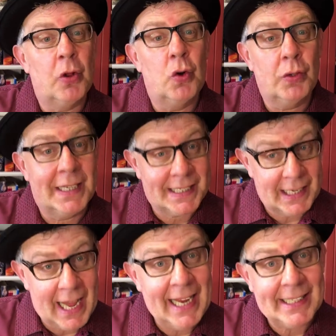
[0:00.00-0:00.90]
who
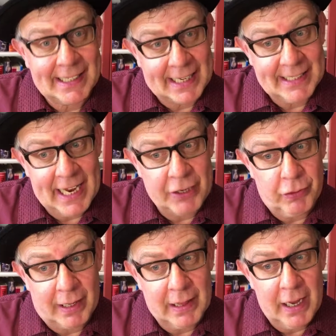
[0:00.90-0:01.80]
dislike Cassandra
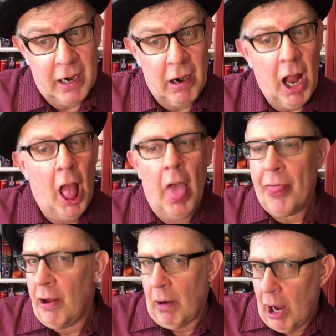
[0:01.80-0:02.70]
Clare,
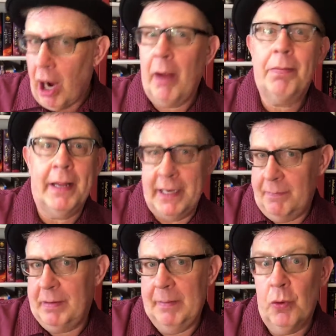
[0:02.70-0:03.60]
there are plenty of
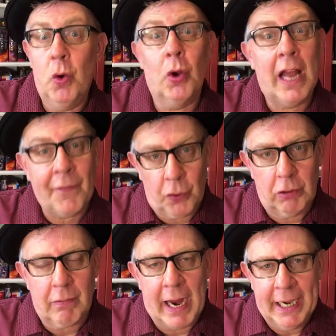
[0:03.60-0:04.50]
people who love her
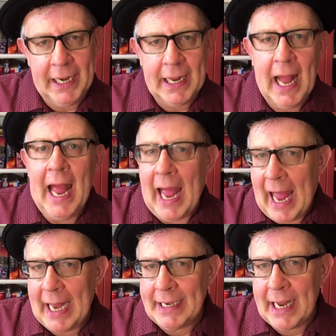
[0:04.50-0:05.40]
writing
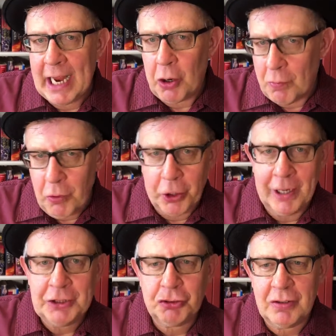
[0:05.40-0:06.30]
and her Mortal
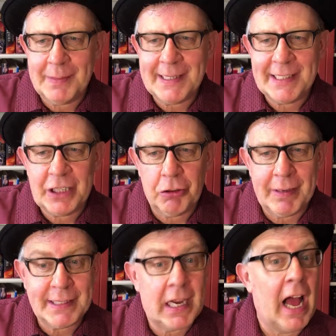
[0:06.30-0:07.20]
Instruments
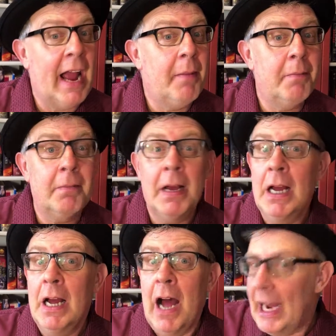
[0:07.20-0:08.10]
series, and
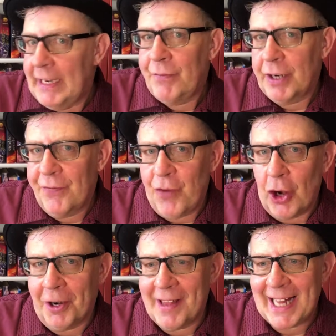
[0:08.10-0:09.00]
I definitely fall
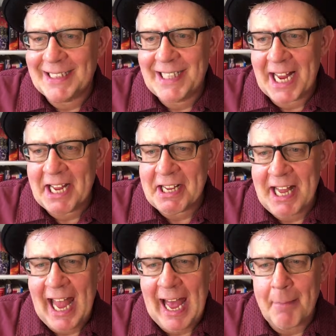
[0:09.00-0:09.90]
into that second
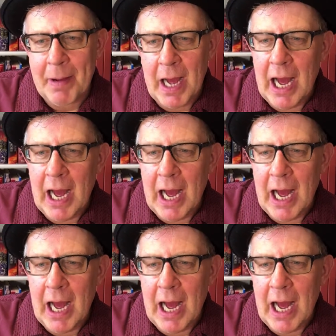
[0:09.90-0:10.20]
camp.